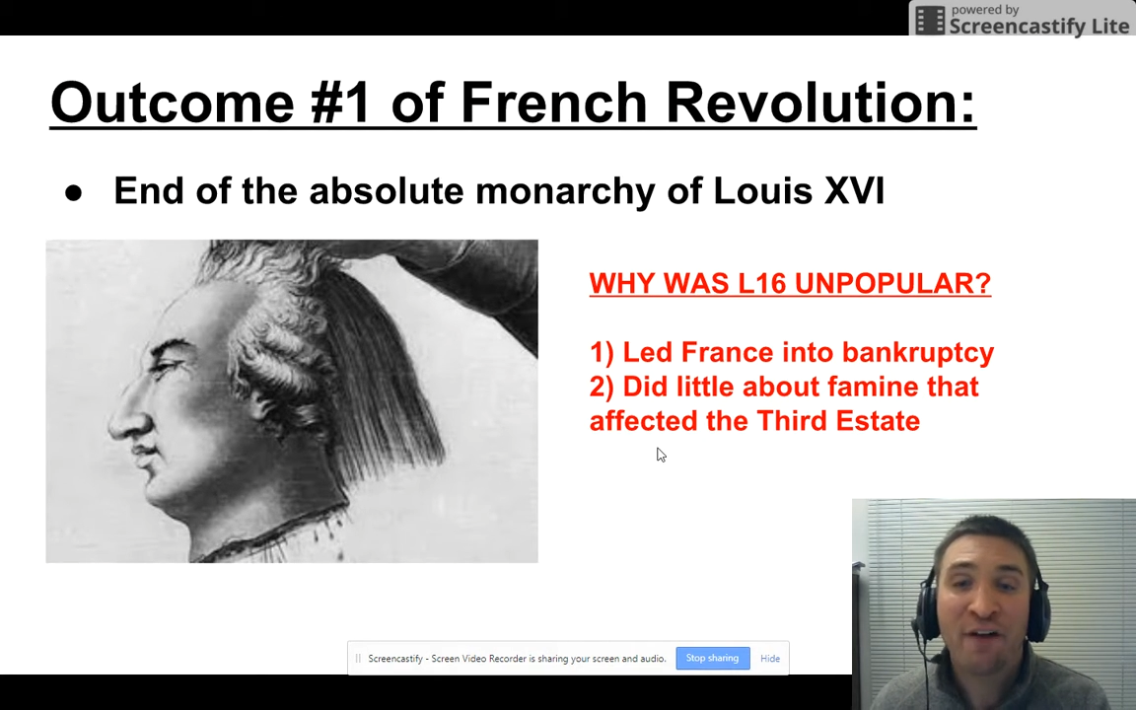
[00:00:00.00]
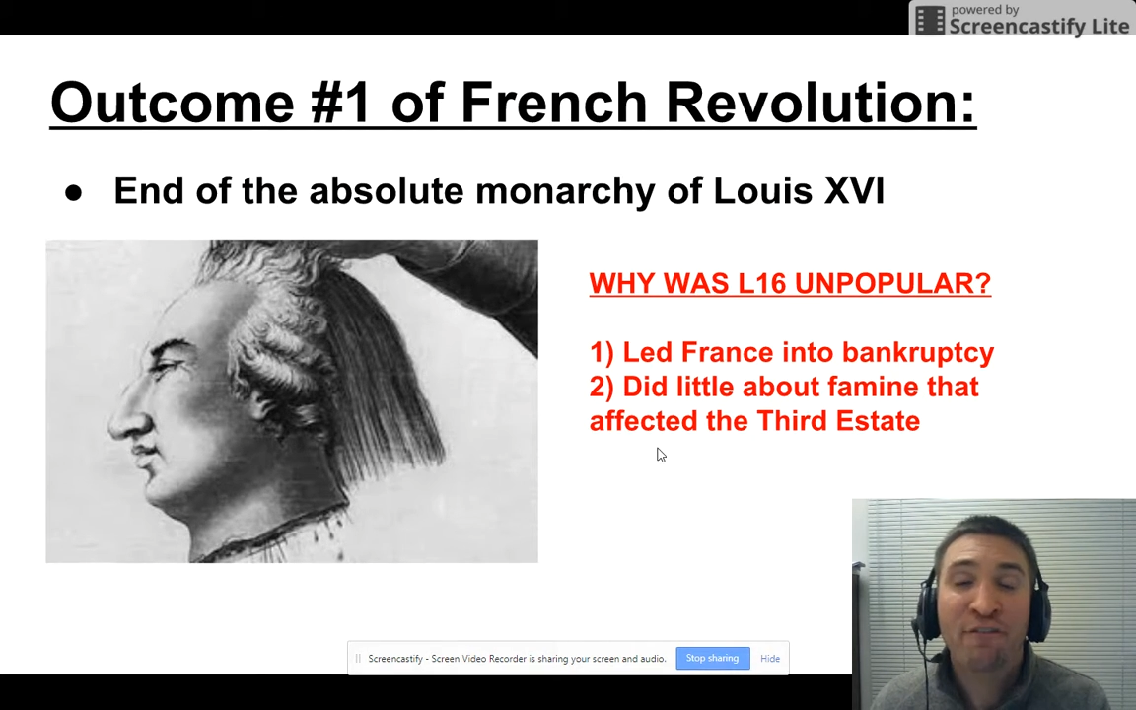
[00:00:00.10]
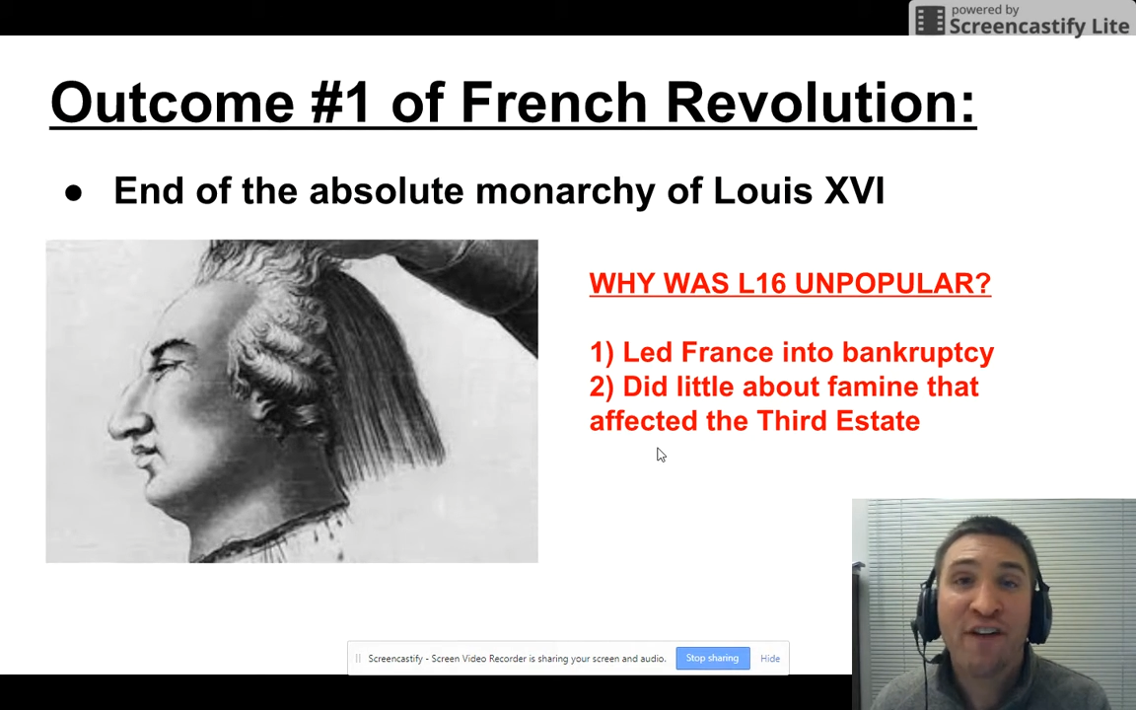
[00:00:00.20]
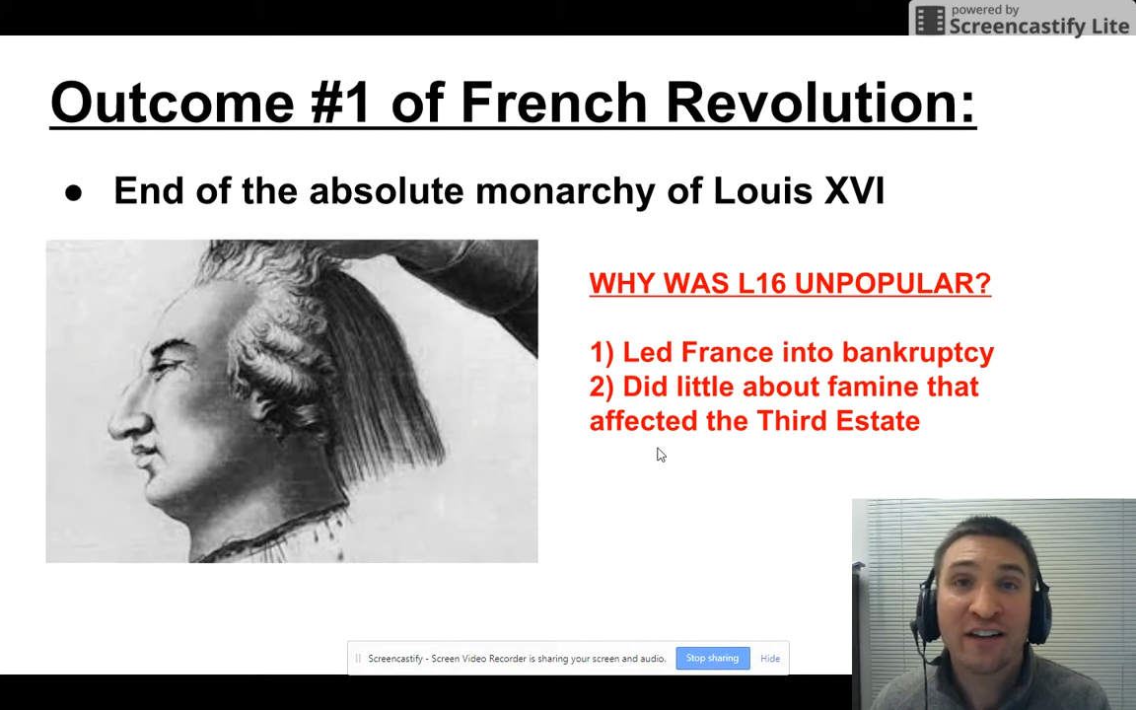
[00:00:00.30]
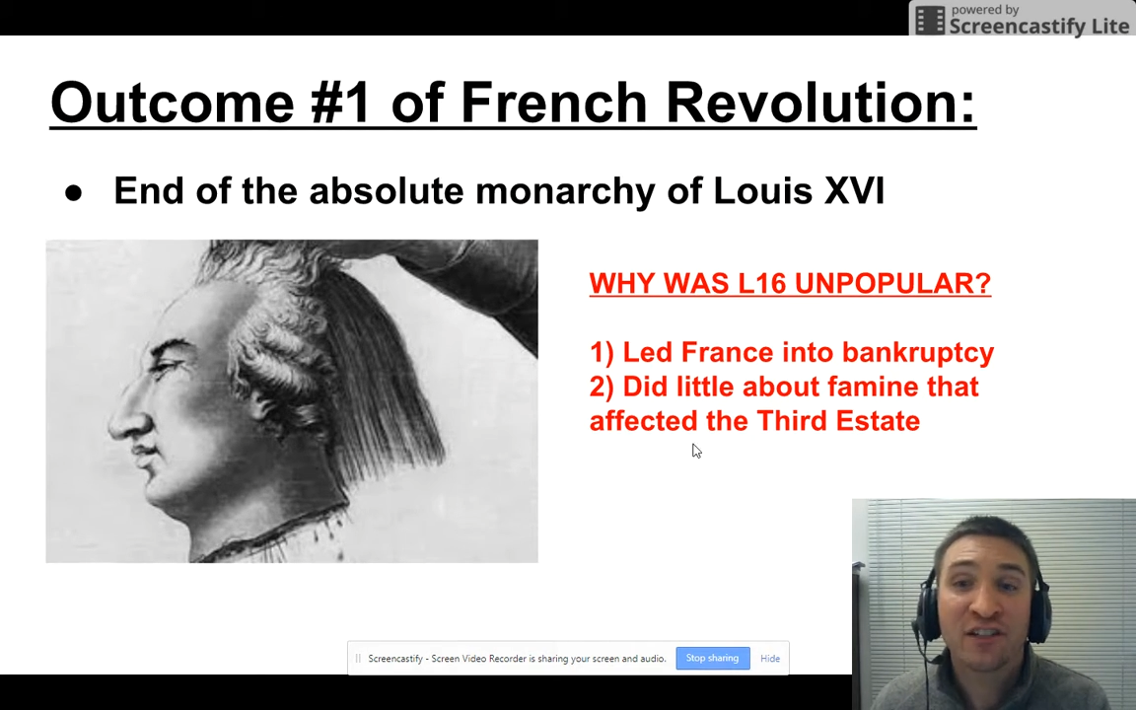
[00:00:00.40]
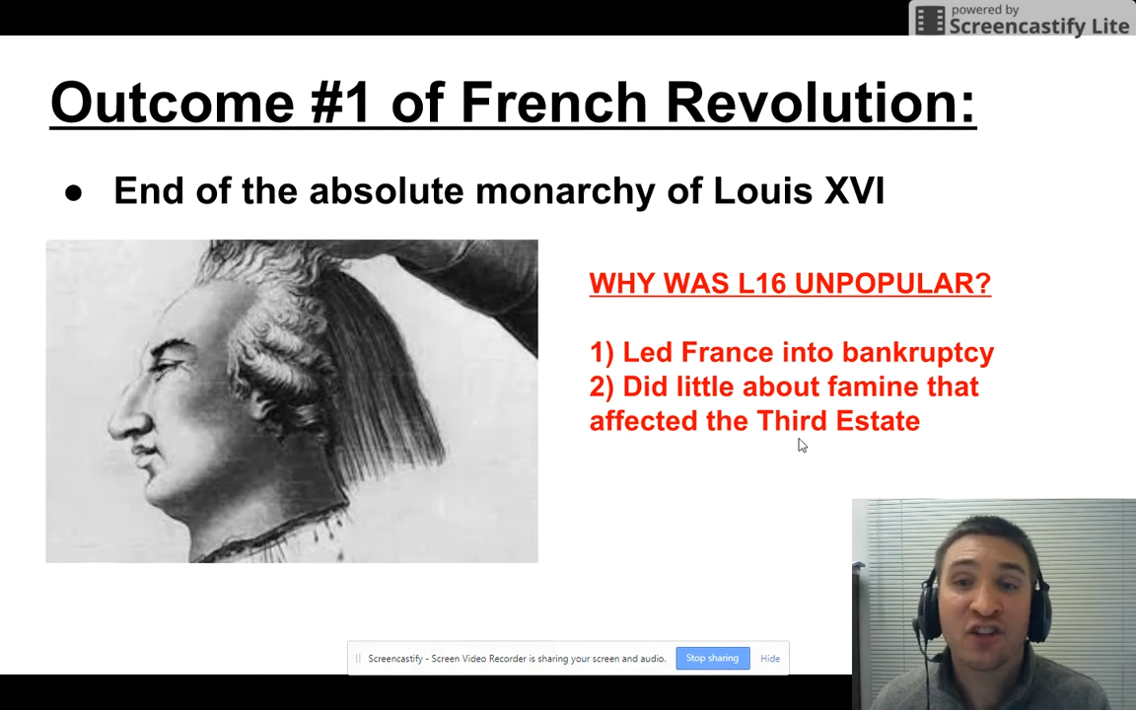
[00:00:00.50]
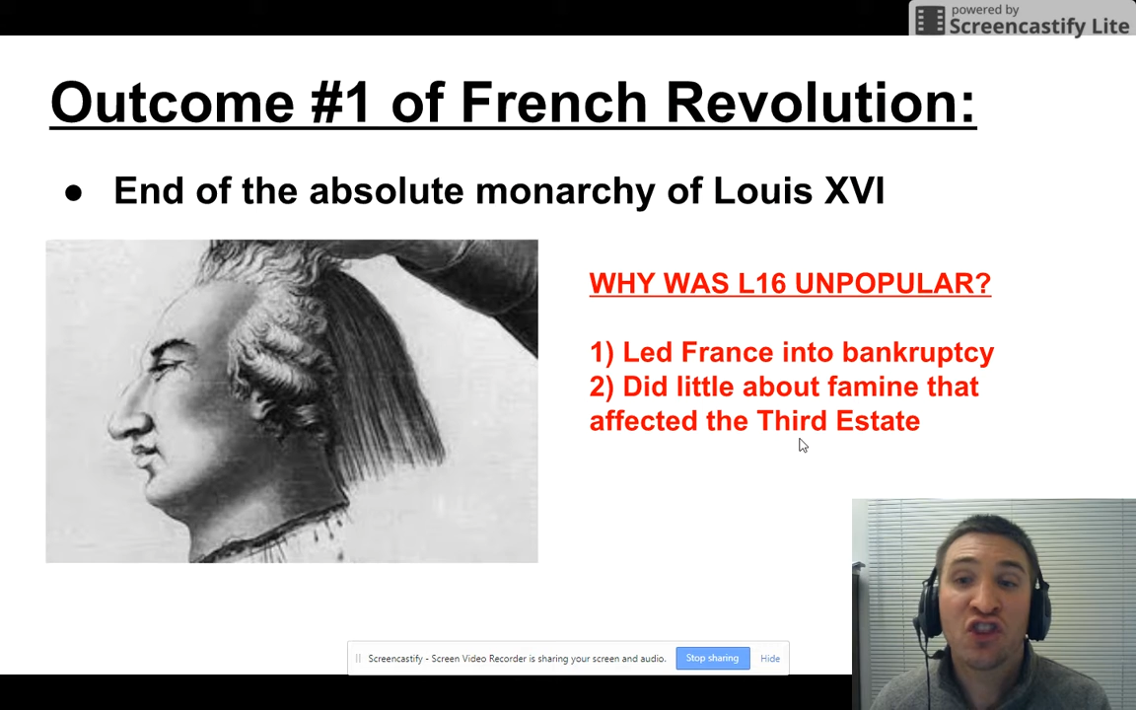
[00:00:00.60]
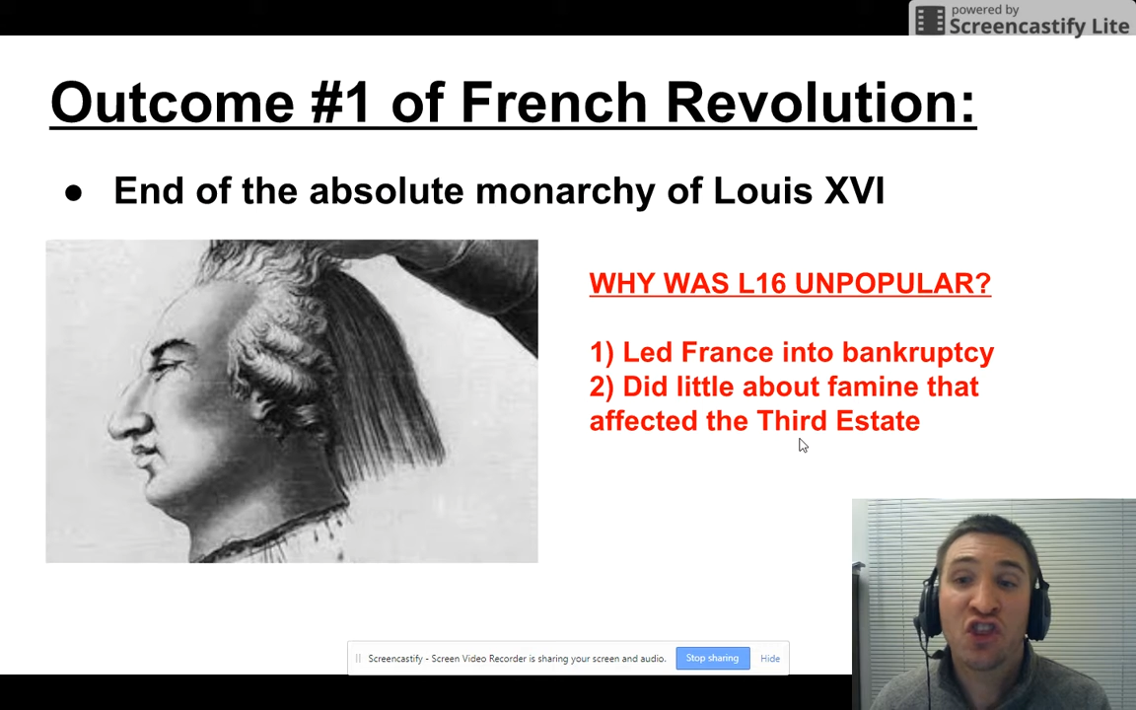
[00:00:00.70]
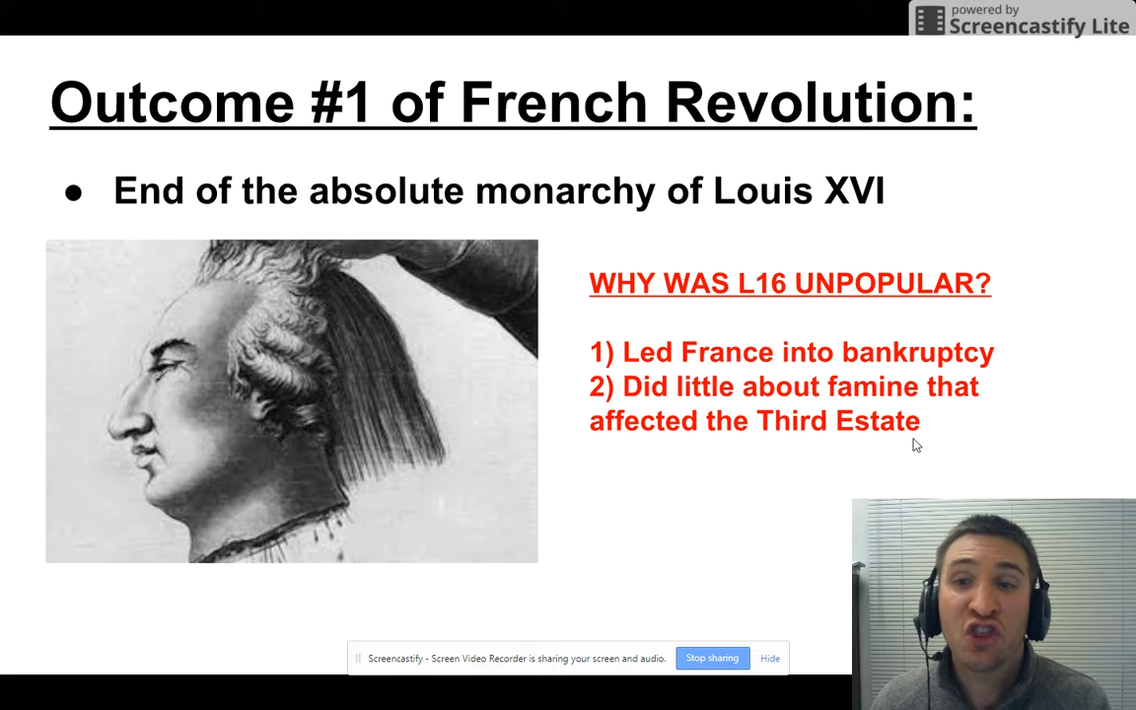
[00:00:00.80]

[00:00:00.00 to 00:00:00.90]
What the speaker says: affected the